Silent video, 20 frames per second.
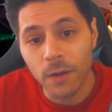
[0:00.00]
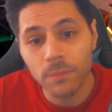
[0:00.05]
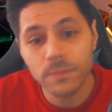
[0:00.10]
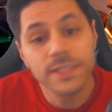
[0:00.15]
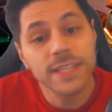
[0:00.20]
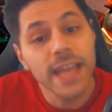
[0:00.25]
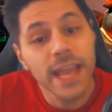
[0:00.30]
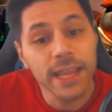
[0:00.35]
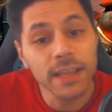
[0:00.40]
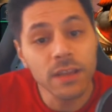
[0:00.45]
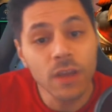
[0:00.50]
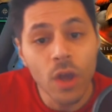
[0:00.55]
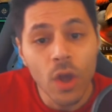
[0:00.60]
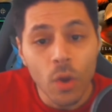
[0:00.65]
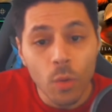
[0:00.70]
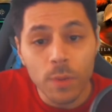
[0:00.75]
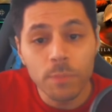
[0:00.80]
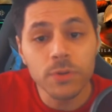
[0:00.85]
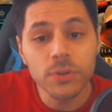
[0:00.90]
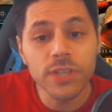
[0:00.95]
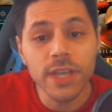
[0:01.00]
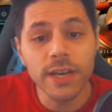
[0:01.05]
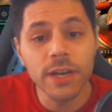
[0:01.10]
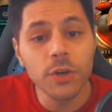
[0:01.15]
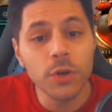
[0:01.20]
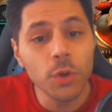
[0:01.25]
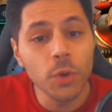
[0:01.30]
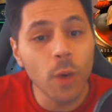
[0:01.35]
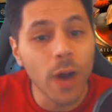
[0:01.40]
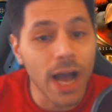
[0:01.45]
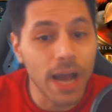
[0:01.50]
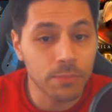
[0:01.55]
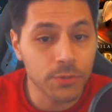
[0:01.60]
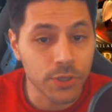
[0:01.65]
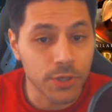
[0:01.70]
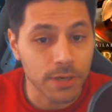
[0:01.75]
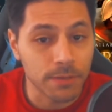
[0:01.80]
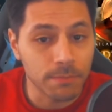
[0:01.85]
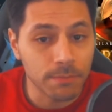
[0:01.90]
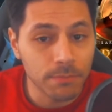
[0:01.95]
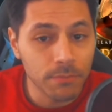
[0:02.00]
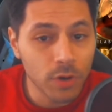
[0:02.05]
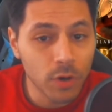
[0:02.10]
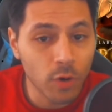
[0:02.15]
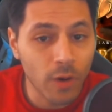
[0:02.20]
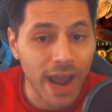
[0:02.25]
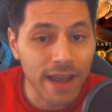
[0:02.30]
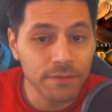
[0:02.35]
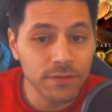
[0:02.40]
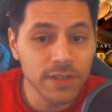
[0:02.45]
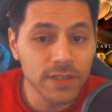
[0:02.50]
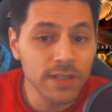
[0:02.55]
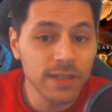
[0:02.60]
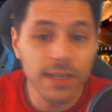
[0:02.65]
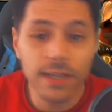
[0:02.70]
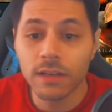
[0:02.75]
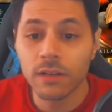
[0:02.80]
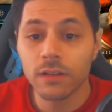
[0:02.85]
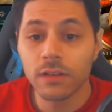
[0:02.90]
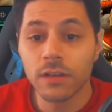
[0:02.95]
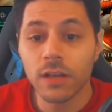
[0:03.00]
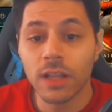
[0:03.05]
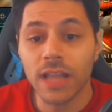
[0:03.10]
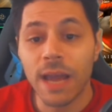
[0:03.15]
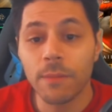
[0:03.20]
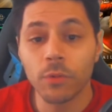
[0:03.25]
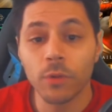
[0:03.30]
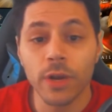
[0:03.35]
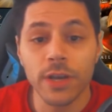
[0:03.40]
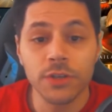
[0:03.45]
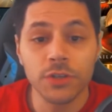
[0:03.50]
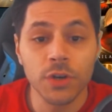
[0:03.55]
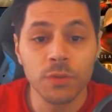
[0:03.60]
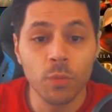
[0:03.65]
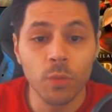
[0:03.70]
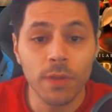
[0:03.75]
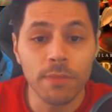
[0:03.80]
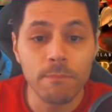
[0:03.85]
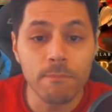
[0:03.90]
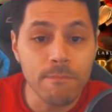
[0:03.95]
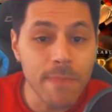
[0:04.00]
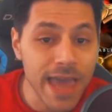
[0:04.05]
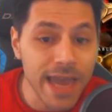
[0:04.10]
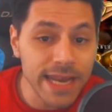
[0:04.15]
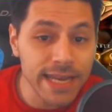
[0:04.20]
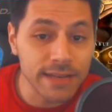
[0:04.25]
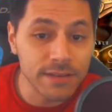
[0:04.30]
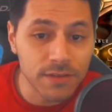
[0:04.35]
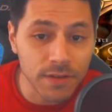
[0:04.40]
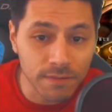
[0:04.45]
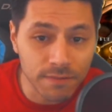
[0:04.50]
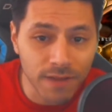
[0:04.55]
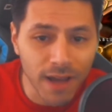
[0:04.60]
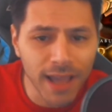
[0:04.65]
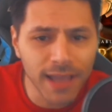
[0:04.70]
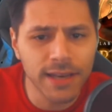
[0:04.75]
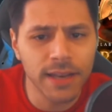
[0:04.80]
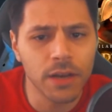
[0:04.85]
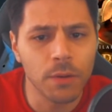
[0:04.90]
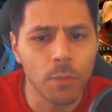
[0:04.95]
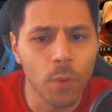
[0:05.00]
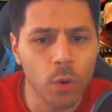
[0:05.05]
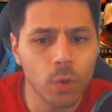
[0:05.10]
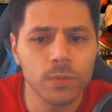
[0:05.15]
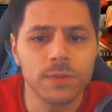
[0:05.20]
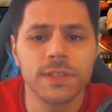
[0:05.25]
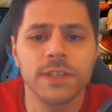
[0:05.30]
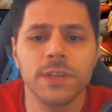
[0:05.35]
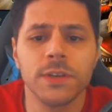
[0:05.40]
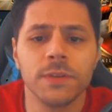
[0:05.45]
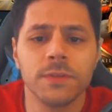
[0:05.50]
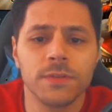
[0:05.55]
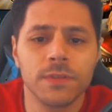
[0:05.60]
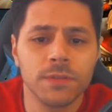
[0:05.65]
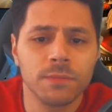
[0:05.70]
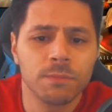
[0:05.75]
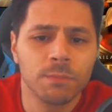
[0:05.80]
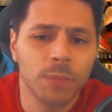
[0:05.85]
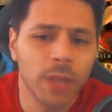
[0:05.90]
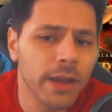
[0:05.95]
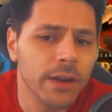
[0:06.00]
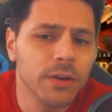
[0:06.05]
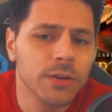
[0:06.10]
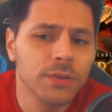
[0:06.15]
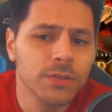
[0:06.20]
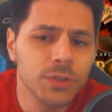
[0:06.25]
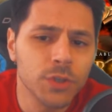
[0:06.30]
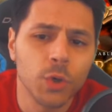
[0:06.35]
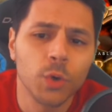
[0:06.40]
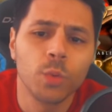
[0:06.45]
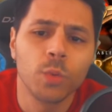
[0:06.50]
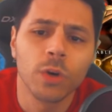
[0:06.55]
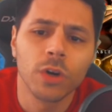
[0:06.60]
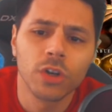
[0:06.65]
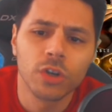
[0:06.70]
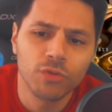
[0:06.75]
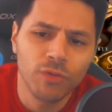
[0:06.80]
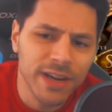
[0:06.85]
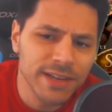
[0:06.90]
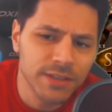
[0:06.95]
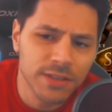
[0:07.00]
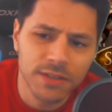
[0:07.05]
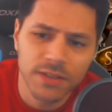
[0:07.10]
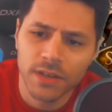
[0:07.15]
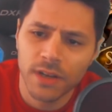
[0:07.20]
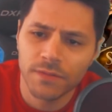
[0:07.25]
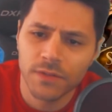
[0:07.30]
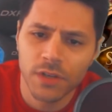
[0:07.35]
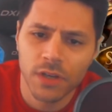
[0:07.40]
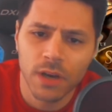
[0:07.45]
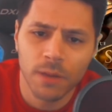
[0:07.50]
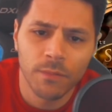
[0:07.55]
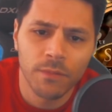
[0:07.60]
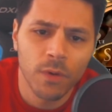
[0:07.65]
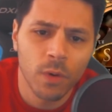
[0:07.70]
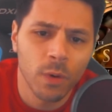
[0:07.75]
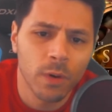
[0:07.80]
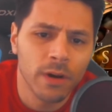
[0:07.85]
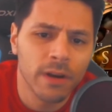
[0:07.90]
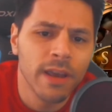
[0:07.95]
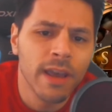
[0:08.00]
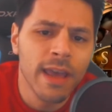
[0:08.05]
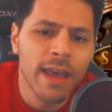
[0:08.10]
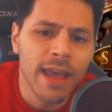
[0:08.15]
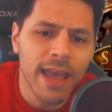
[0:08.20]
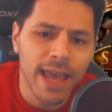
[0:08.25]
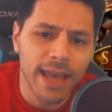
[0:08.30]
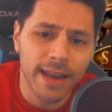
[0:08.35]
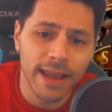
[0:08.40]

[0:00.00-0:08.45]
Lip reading: today, we present a new option, crafted in collaboration with many Divine and Immortal players who were gracious enough to come forward and